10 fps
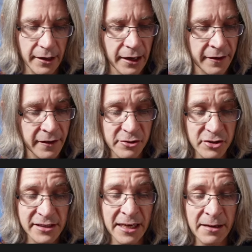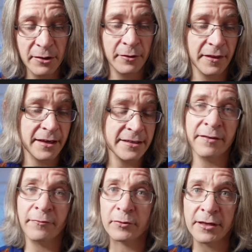And then you just keep doing that
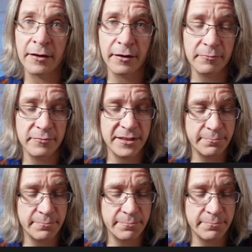several times,